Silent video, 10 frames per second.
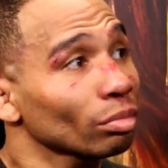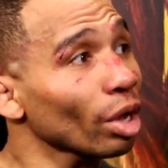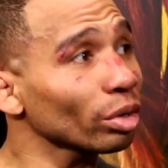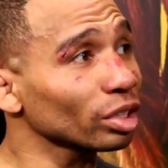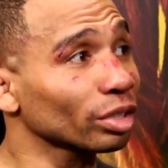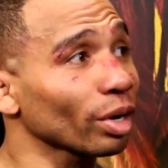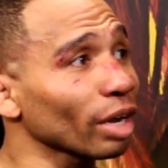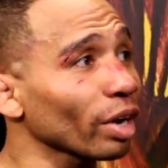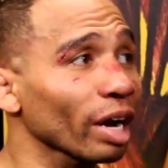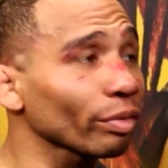No, I was just going
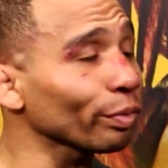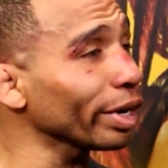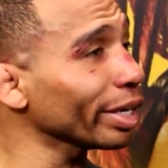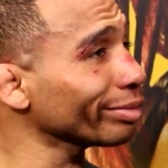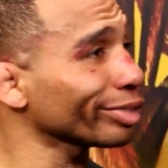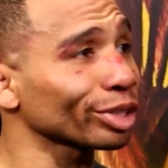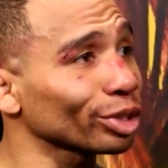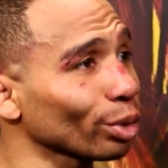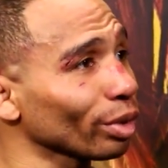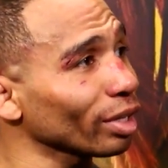out there having fun and just
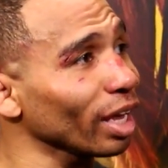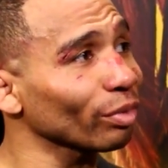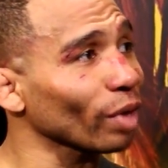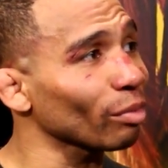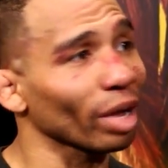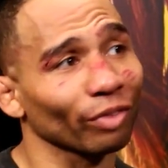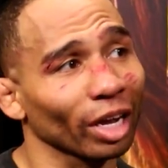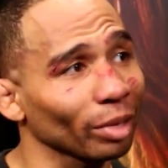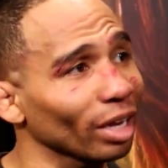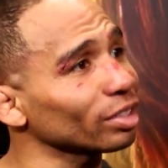enjoying life. I have my
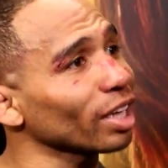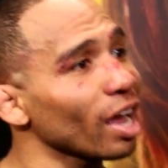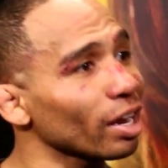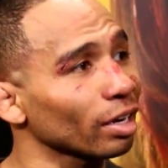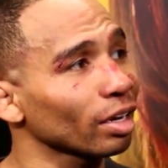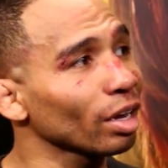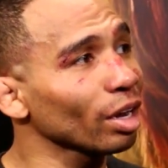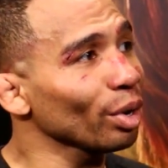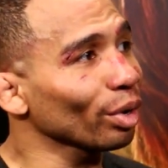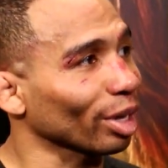family outside and
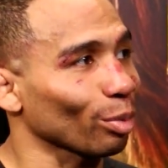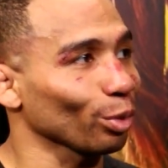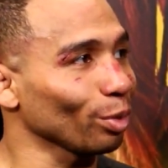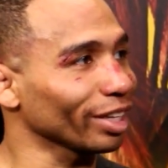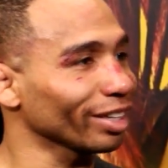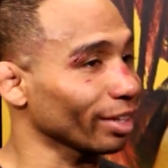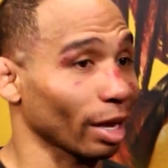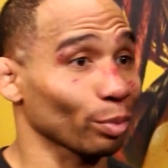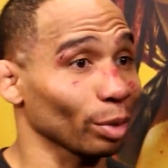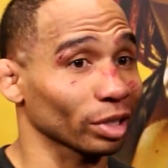a couple of my kids. I
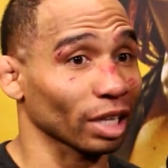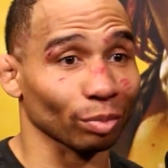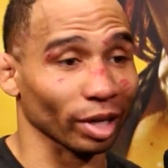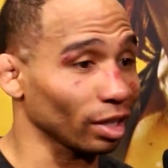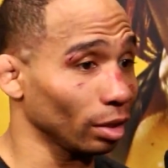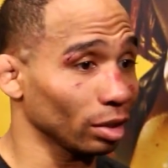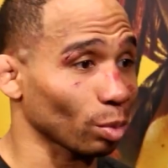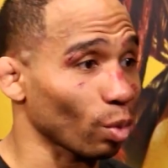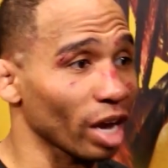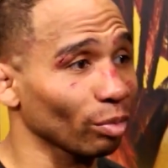pretty much have my kids,
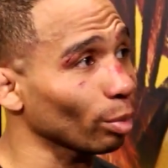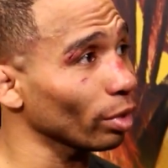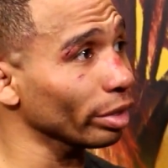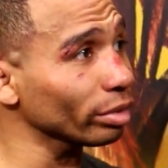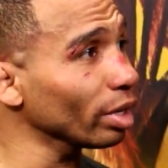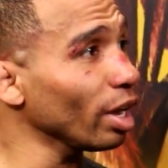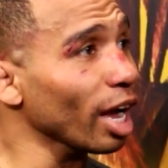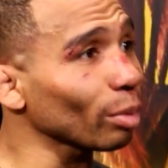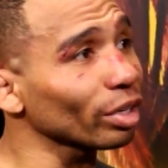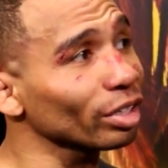my wife, my brother.
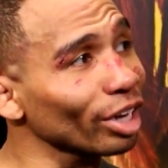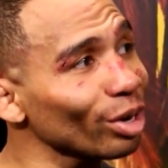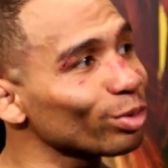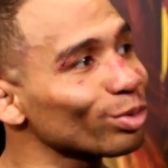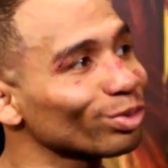I'm good to go.